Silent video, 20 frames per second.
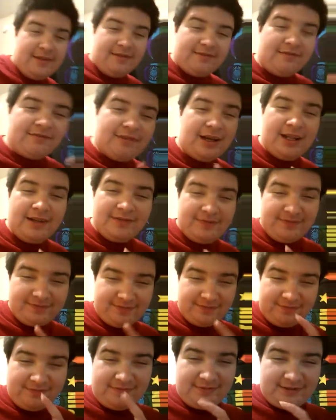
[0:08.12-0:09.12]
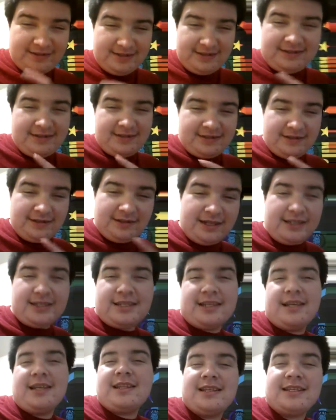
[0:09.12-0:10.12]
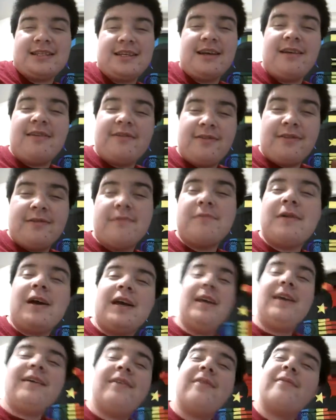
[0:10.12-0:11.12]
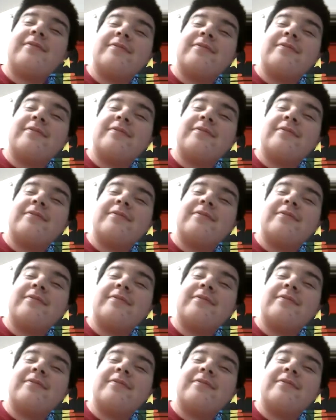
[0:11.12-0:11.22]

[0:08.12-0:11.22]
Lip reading: Well, let's get this out of the way.